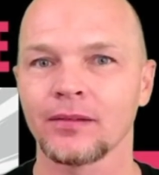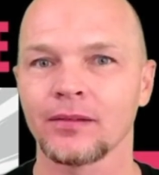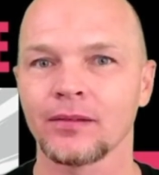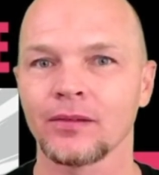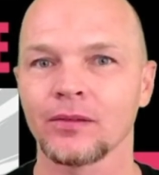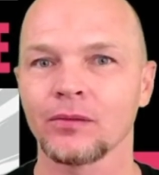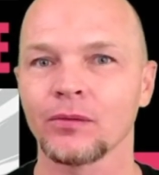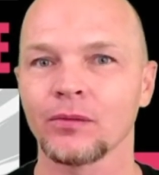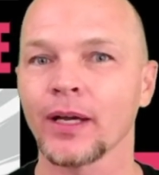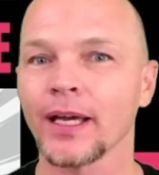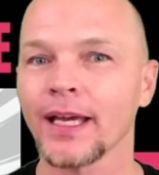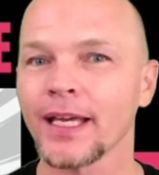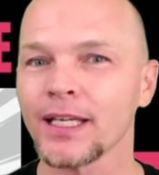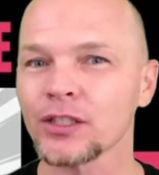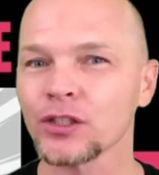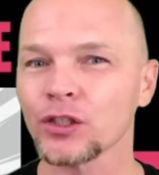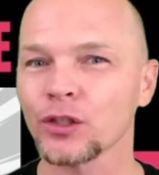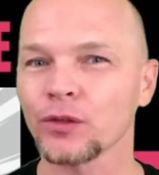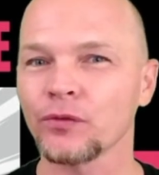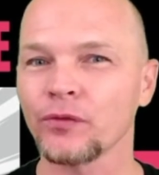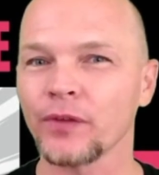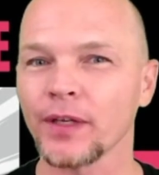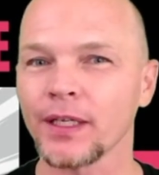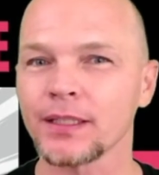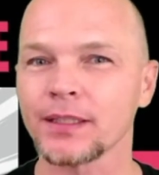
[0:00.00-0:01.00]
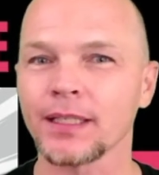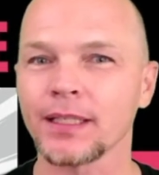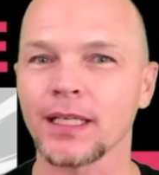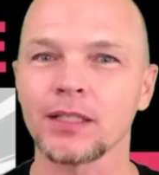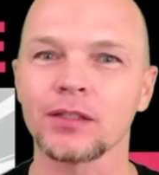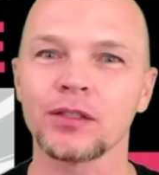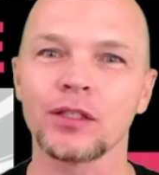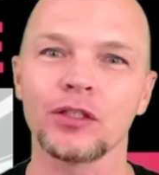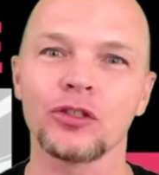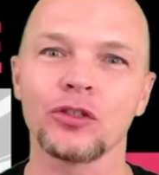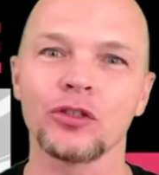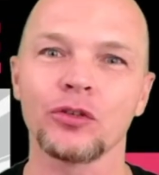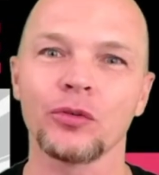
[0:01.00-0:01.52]
Well, Esther faced that
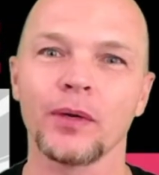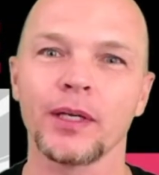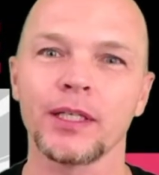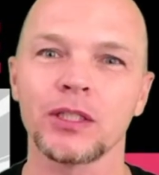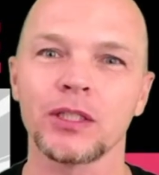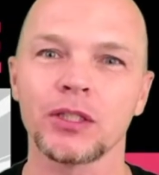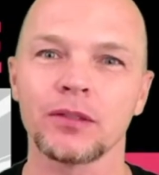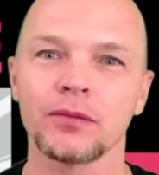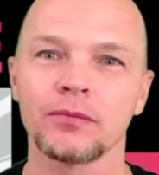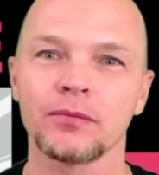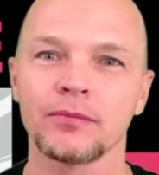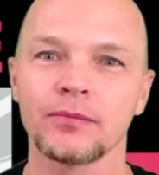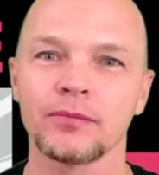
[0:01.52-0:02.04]
situation.